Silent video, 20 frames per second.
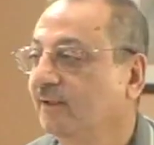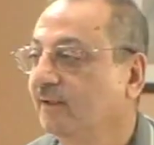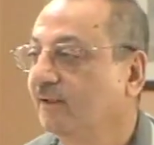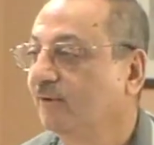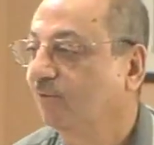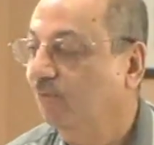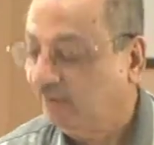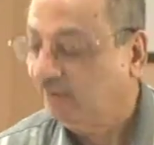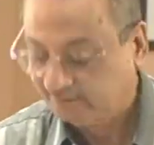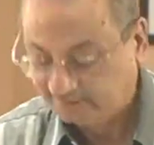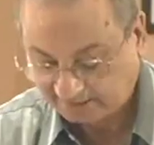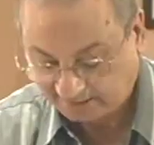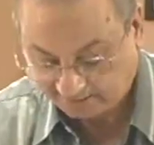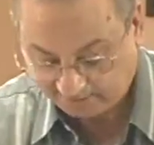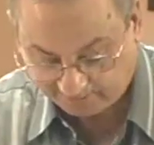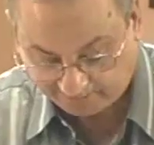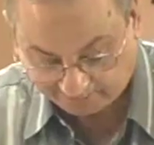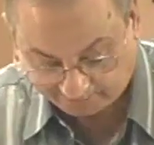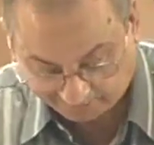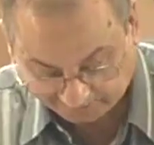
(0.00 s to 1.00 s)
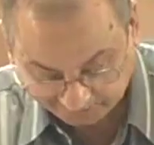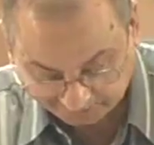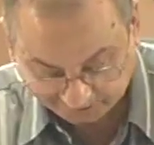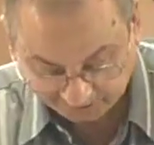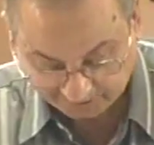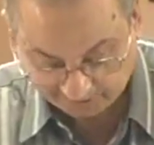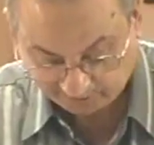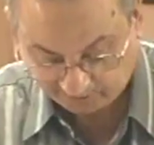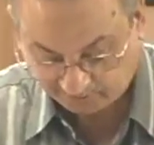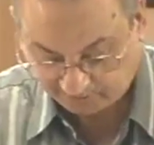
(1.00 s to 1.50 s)
Wasal.
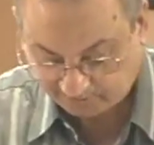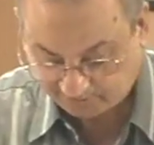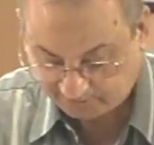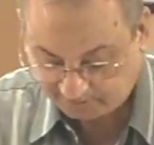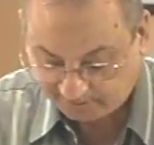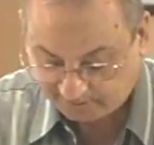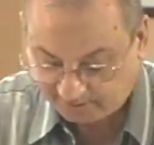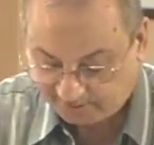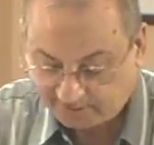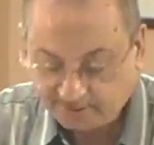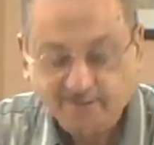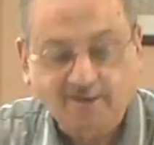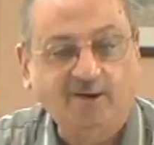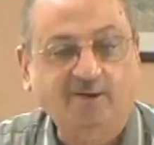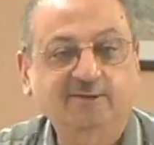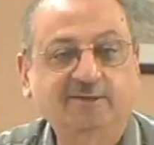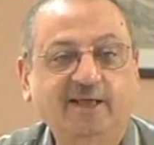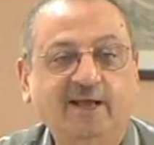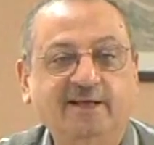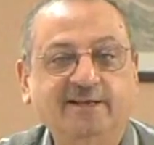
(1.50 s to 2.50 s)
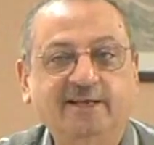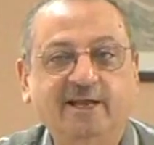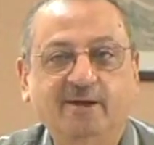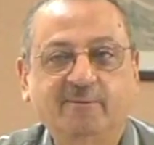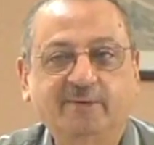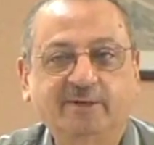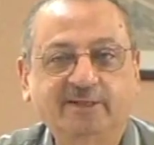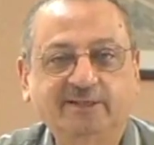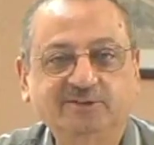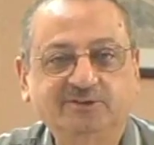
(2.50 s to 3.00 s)
Qasirun. Got the idea,
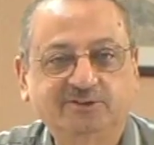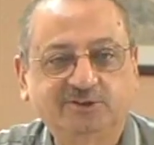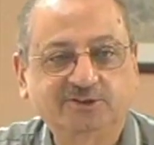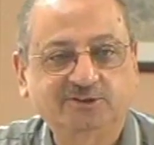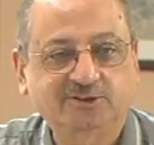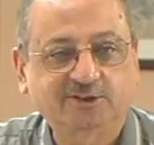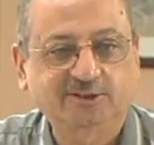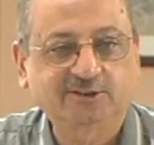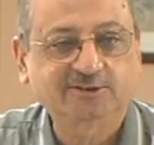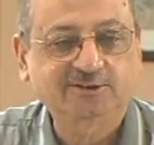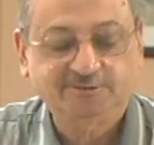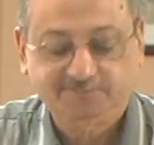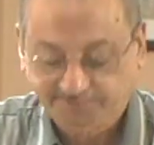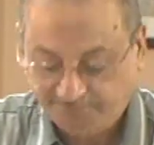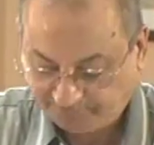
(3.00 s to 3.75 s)
brothers and sisters?